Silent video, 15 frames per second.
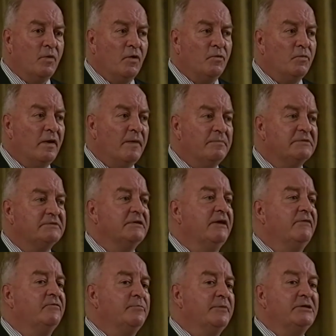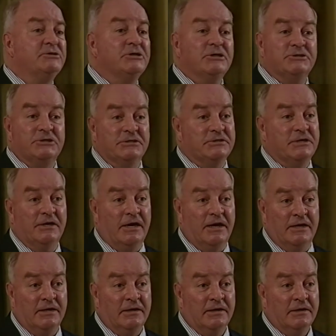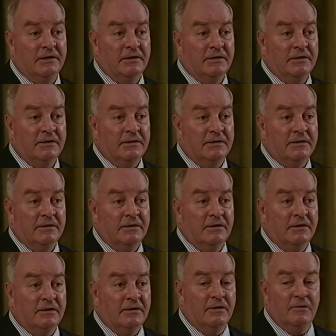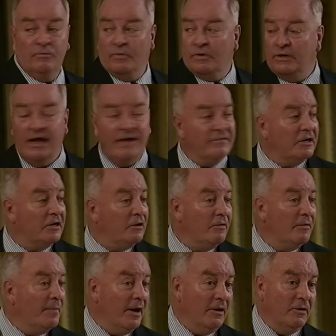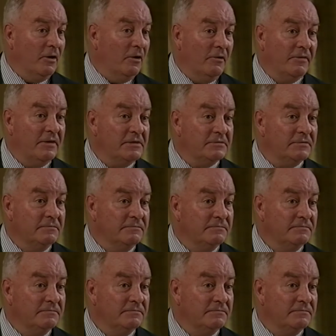what we perceive to be churches today, who wouldn't have a clue about a lot of this.